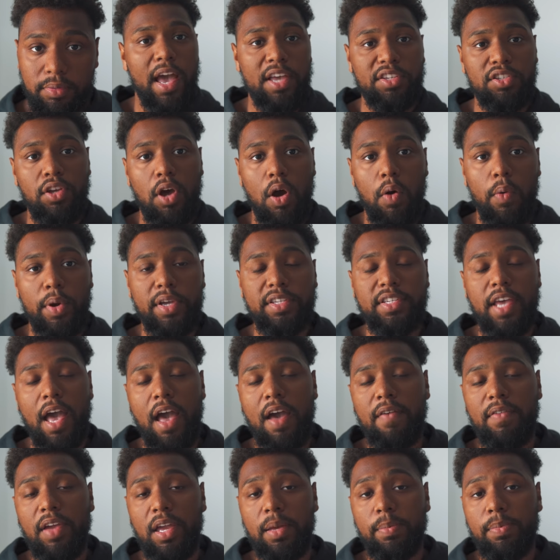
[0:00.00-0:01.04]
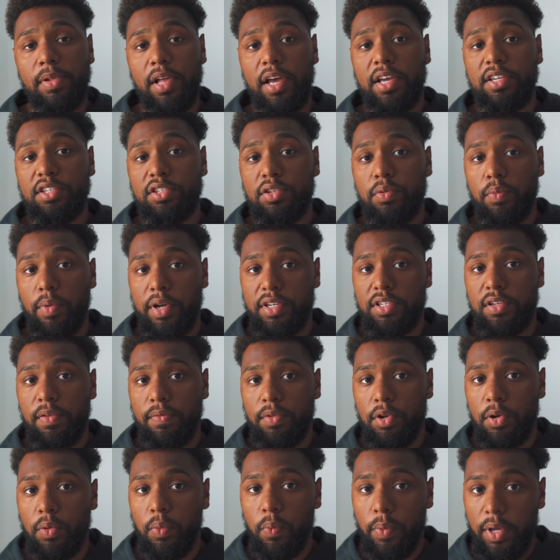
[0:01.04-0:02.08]
As always, have a blessed rest
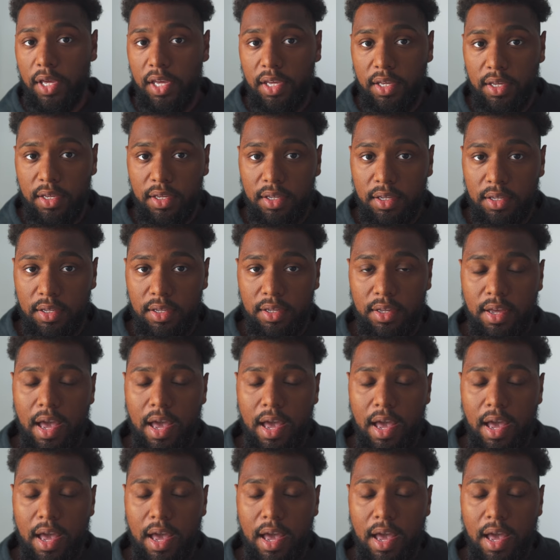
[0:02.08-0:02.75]
of your week.